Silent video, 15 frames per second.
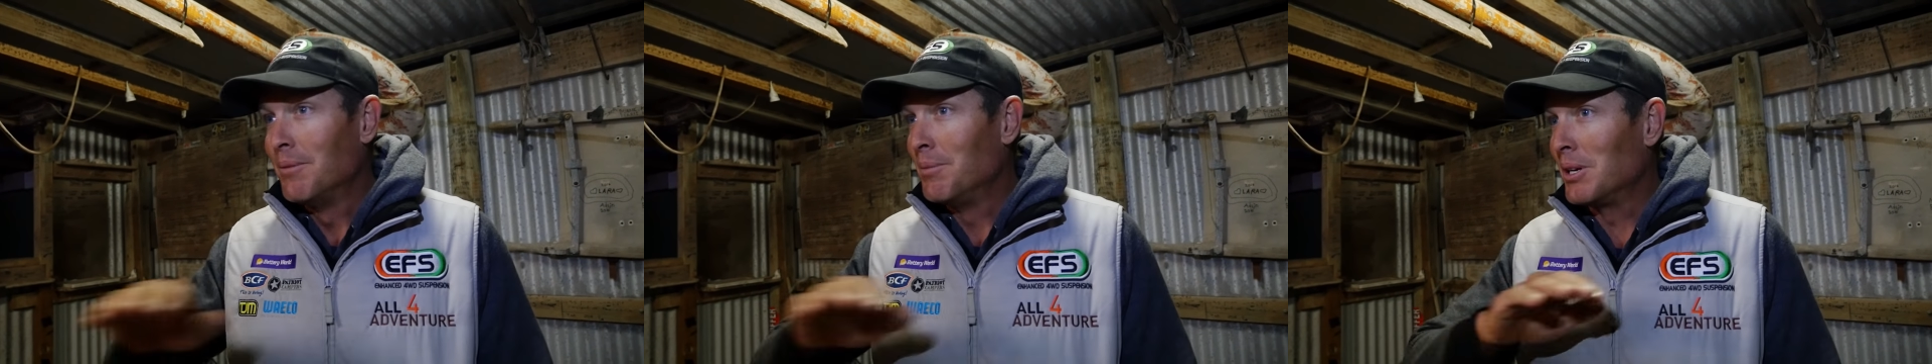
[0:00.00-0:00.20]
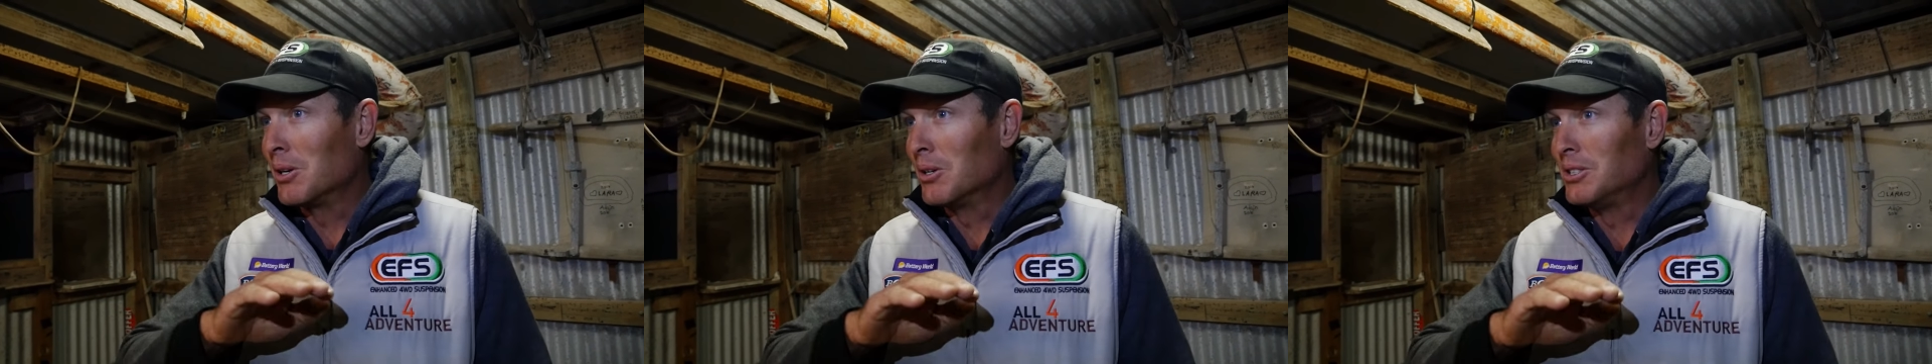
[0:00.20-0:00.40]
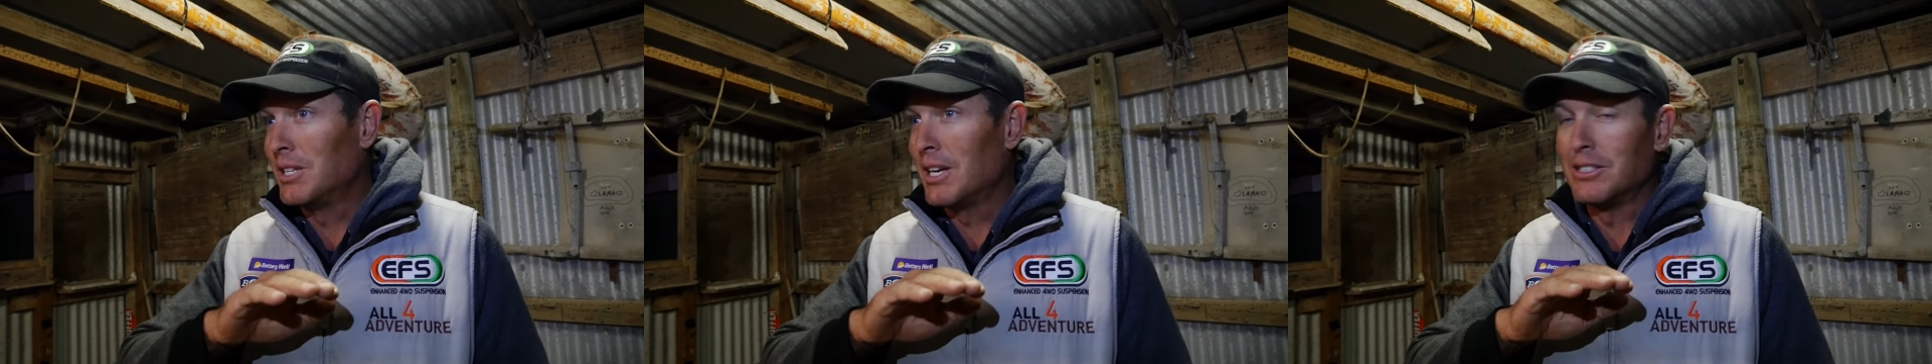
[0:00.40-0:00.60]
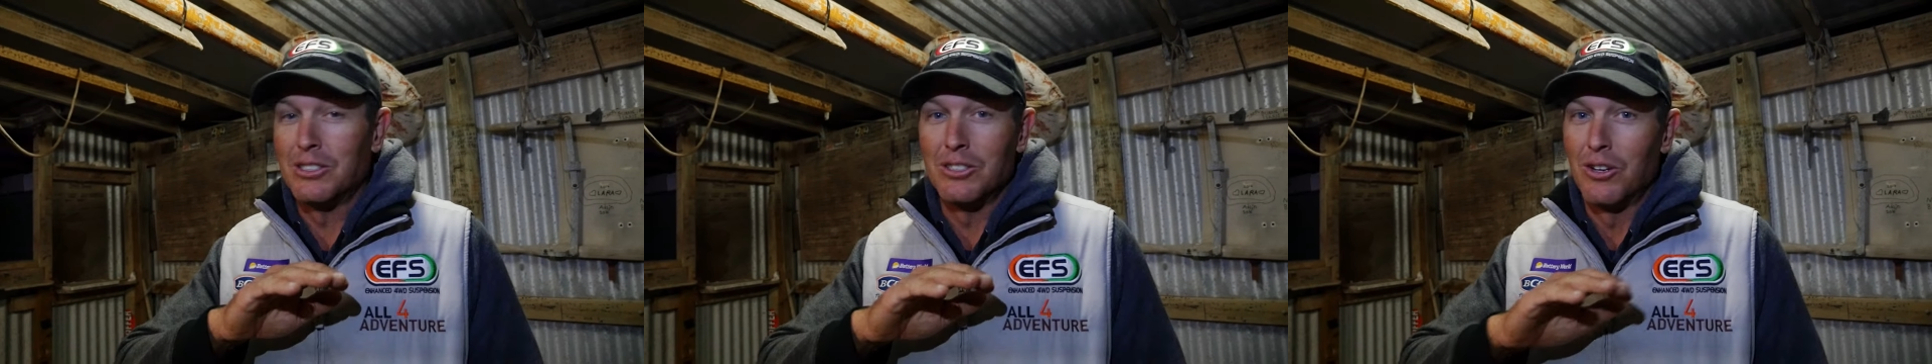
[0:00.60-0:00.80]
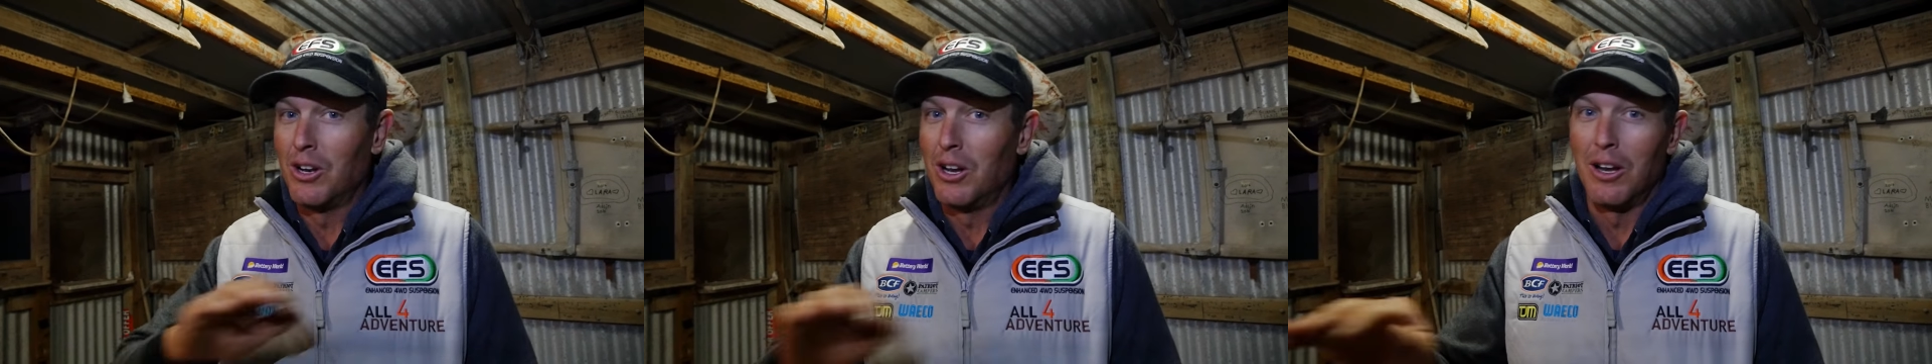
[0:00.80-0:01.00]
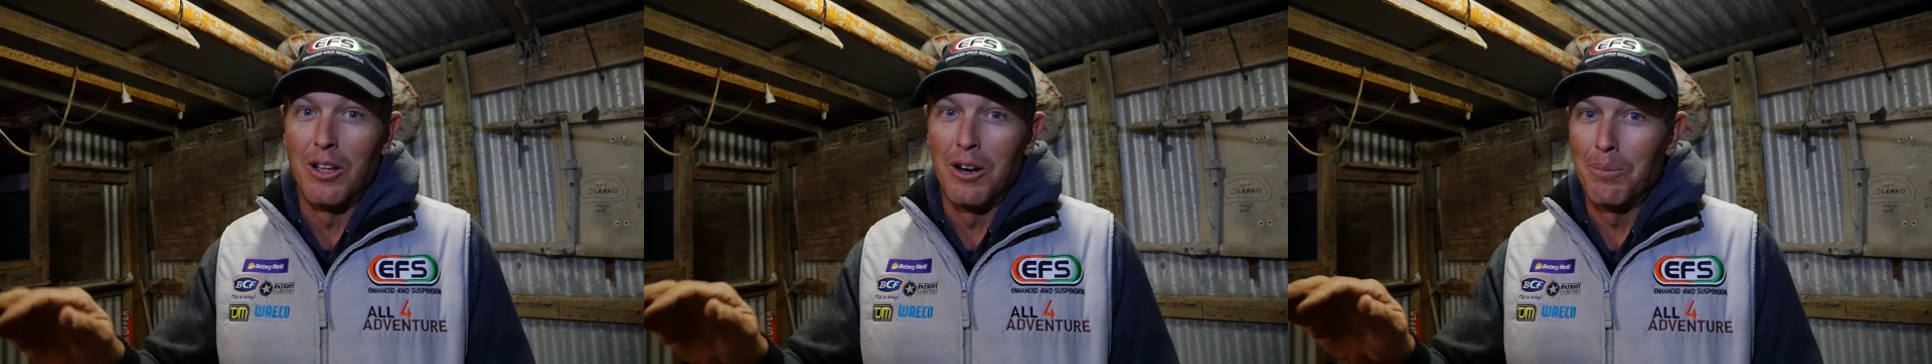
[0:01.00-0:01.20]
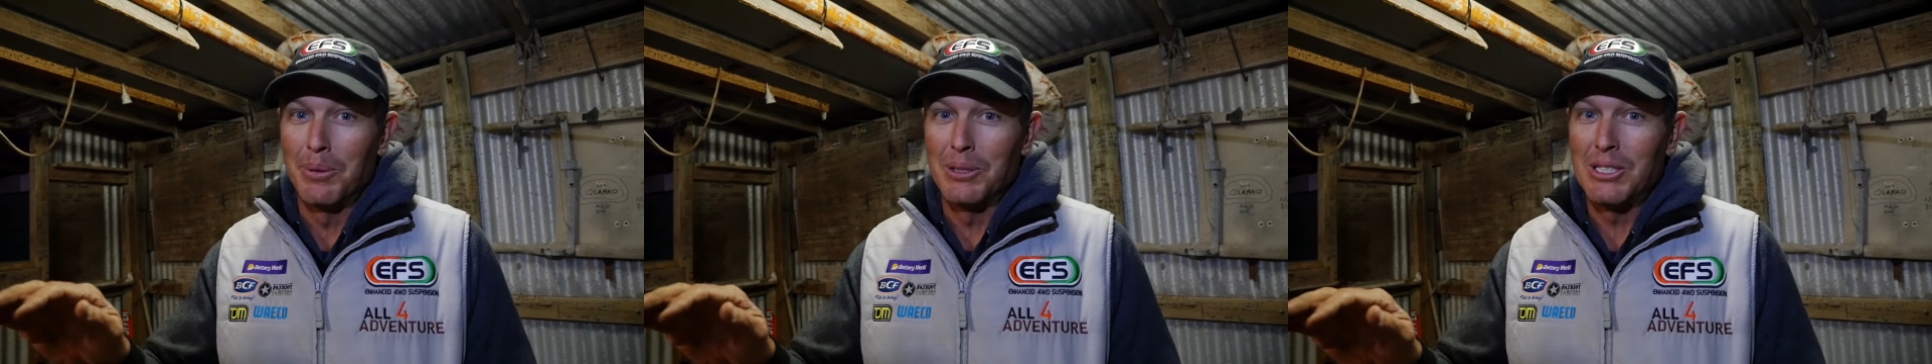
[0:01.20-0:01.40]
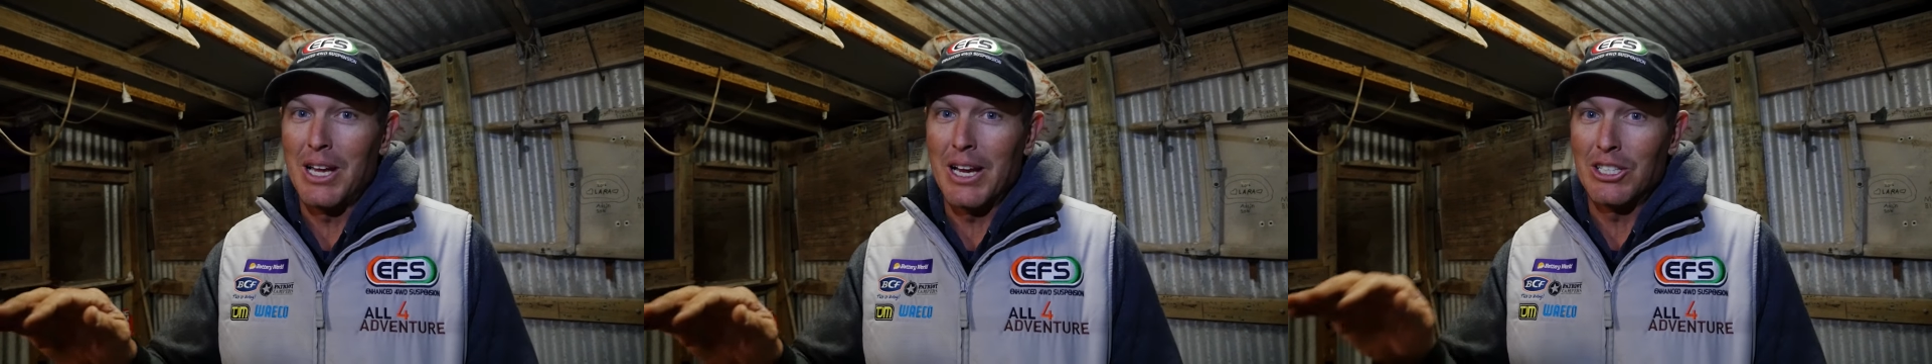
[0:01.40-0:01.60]
because there's not a lot of
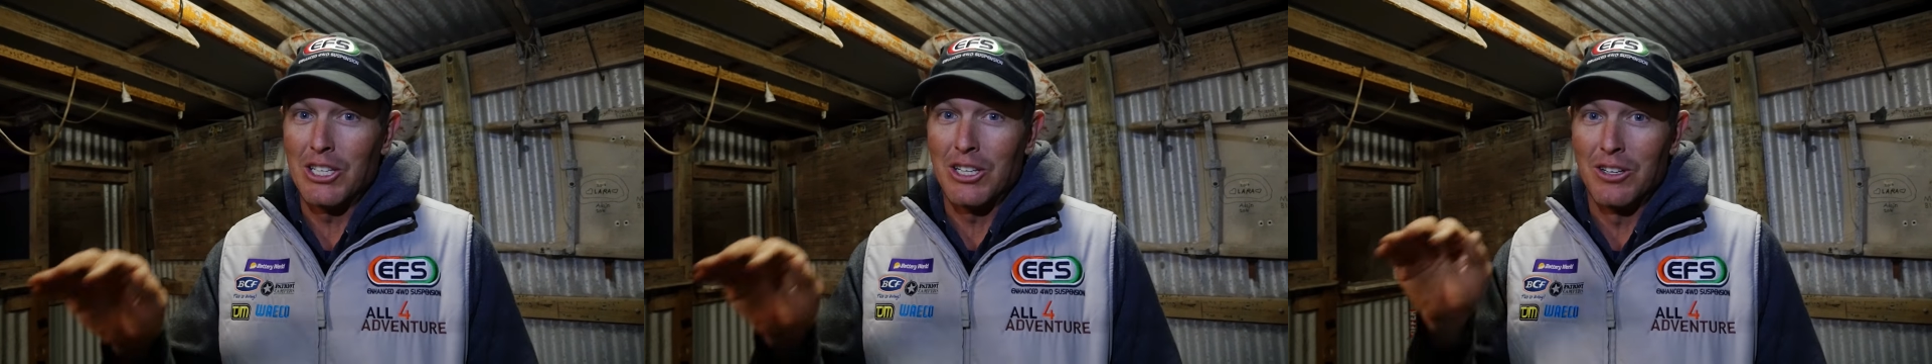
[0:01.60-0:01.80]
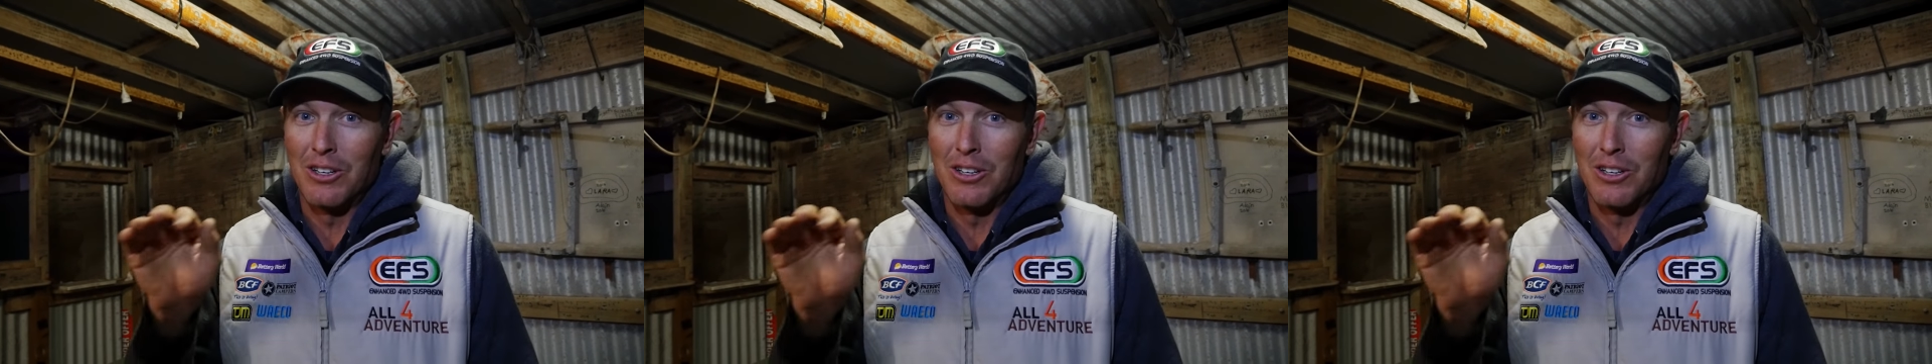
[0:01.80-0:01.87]
protection